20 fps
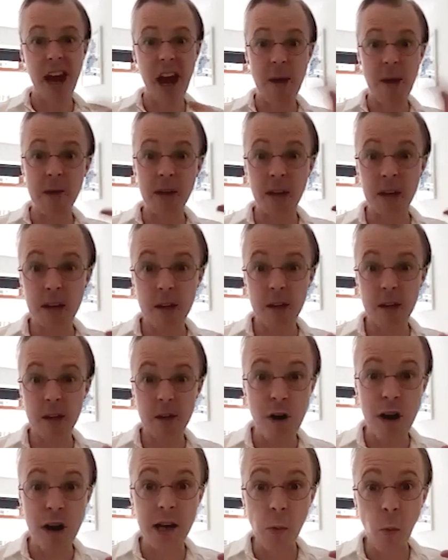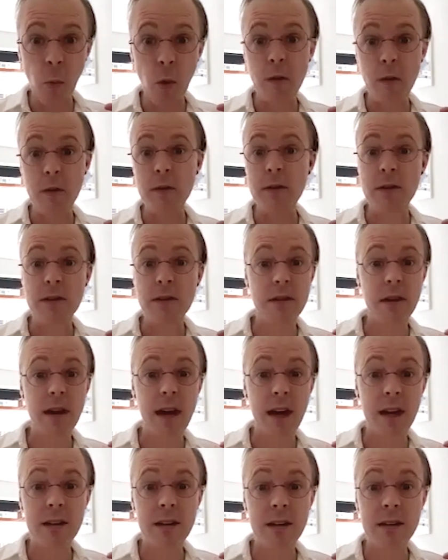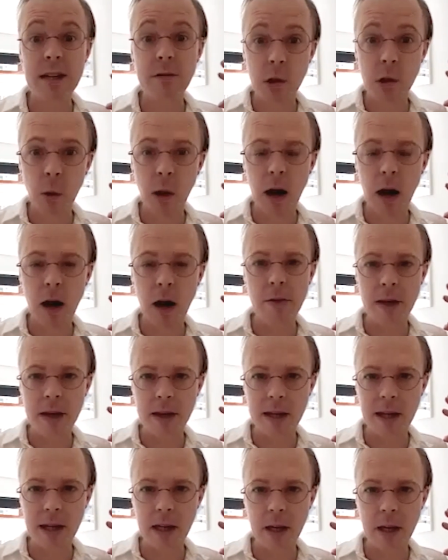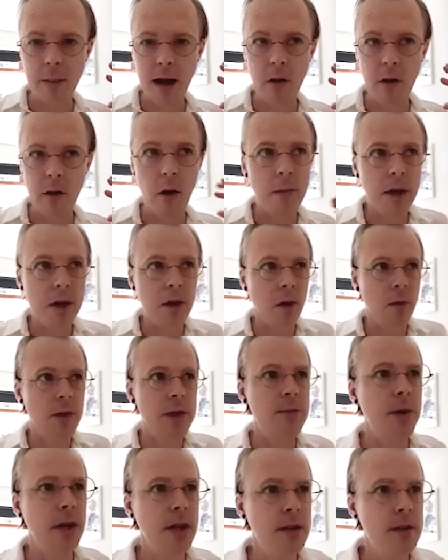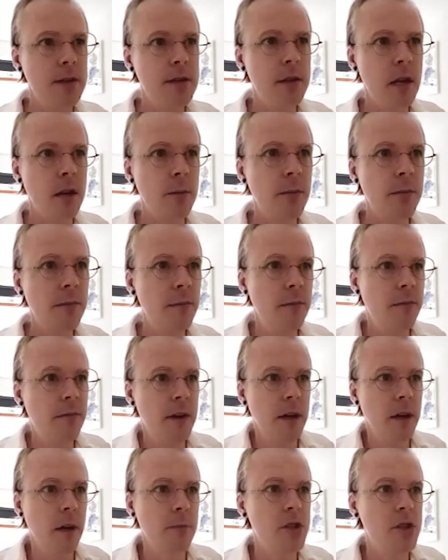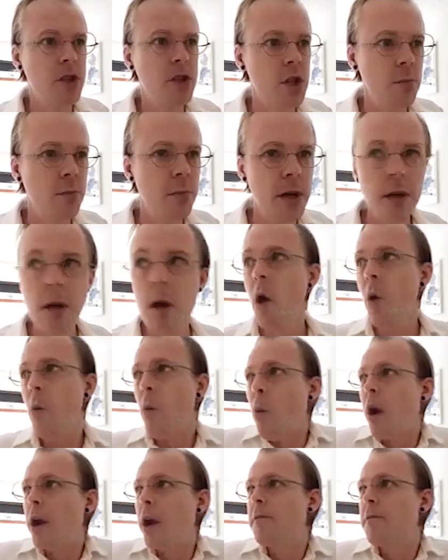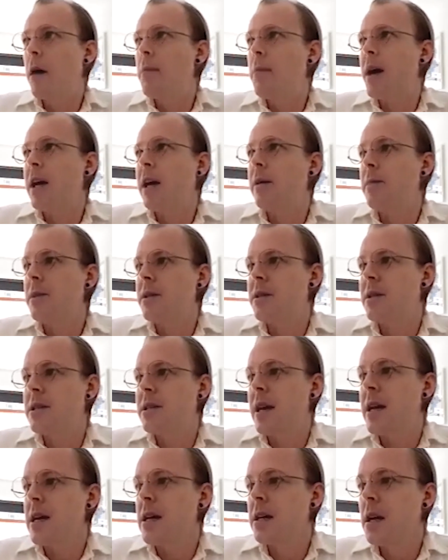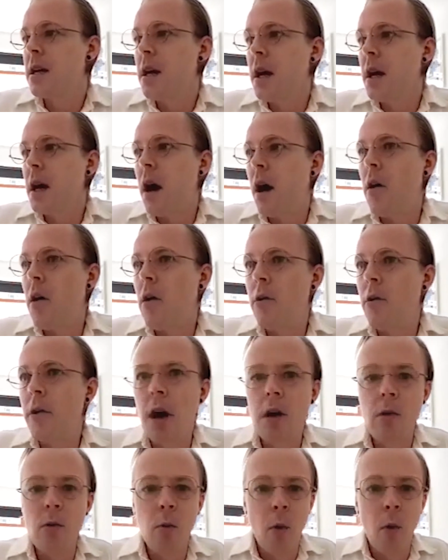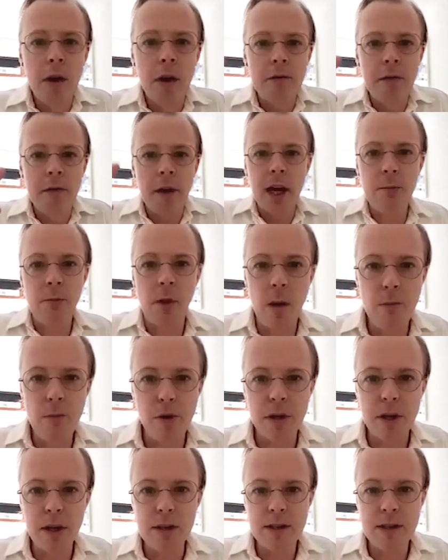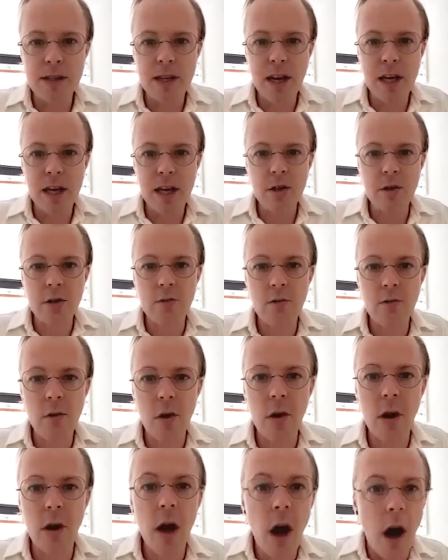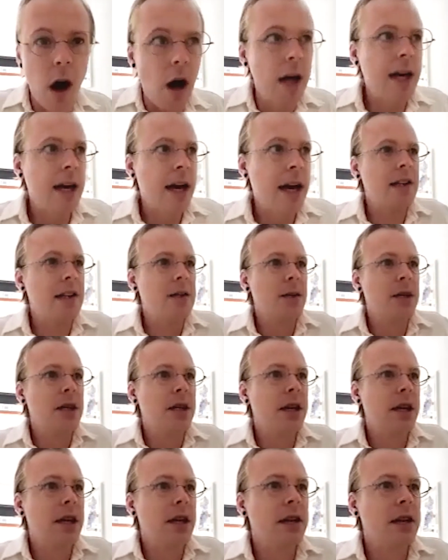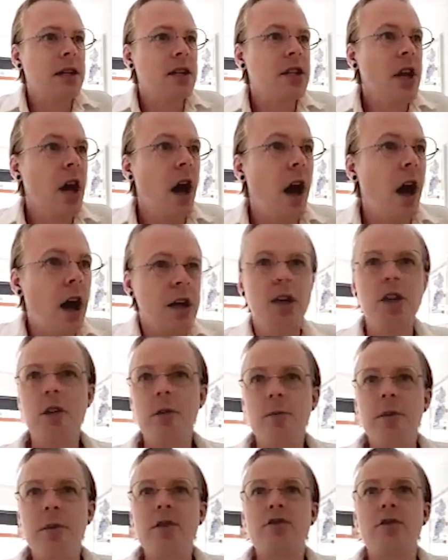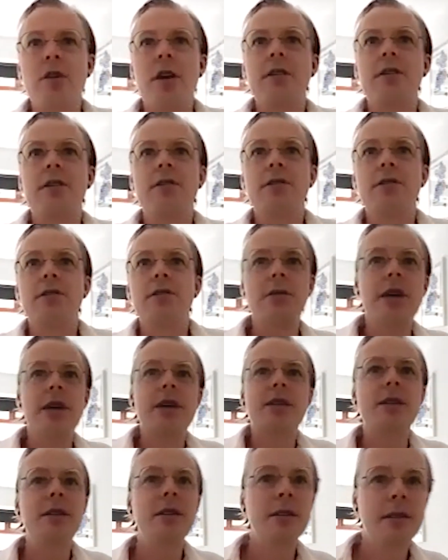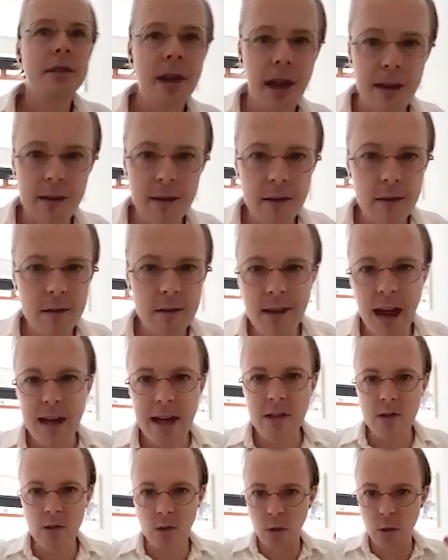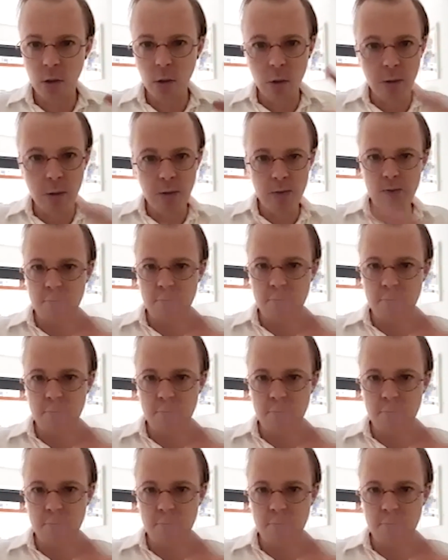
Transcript: that are happening in your brain at once. And if you are thinking about, oh my God, this person's going to think I'm stupid. What if I make a mistake? Oh no, what if I get my pronunciation wrong? I can't speak English. I shouldn't be trying to do this. Then that's all